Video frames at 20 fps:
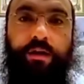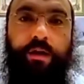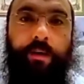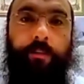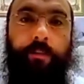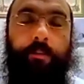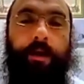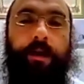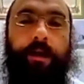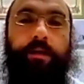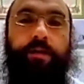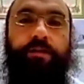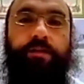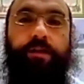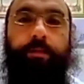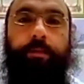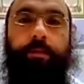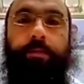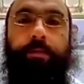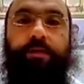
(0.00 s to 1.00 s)
but some
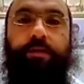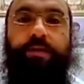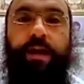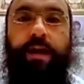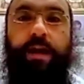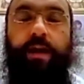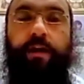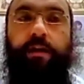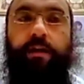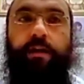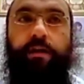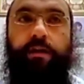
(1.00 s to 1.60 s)
people say,